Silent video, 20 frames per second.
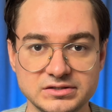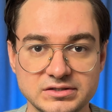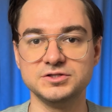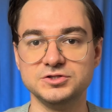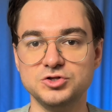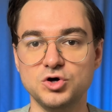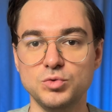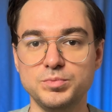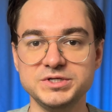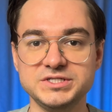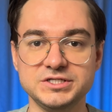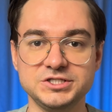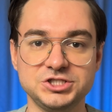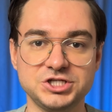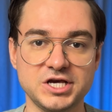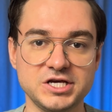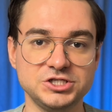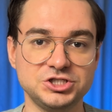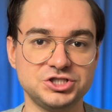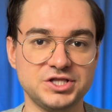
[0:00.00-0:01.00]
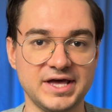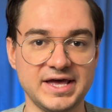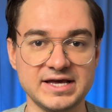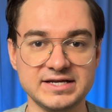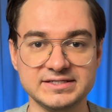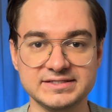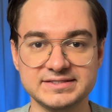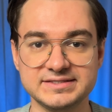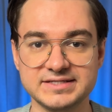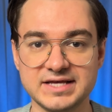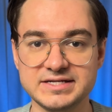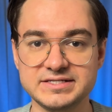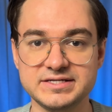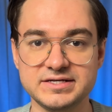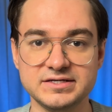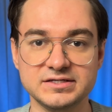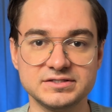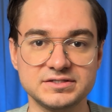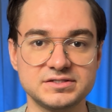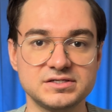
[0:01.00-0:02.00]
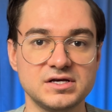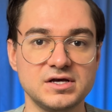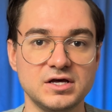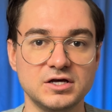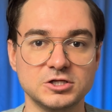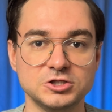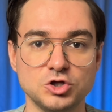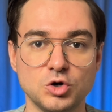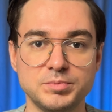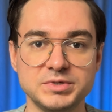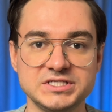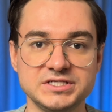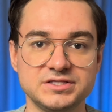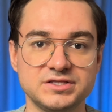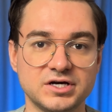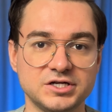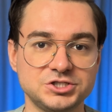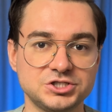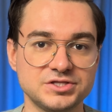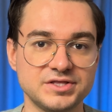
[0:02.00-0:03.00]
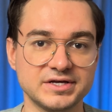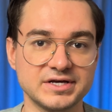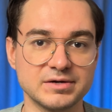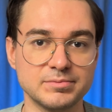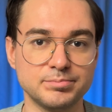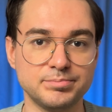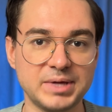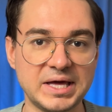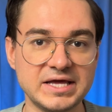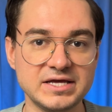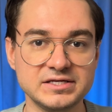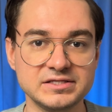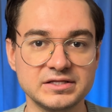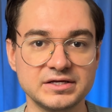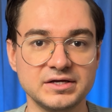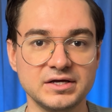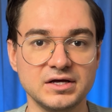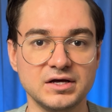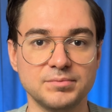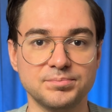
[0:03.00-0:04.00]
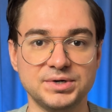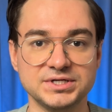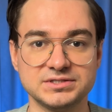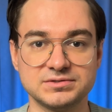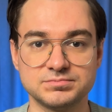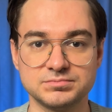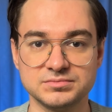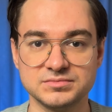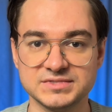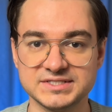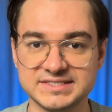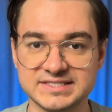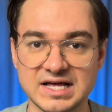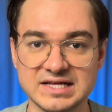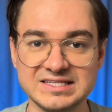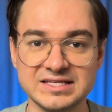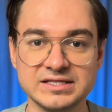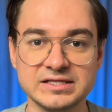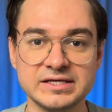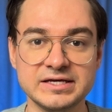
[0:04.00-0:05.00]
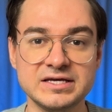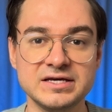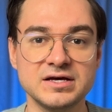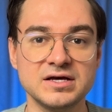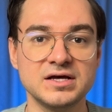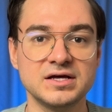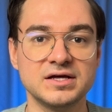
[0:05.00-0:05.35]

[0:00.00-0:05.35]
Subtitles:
Nobody changed any settings, nobody touched the campaign, but suddenly,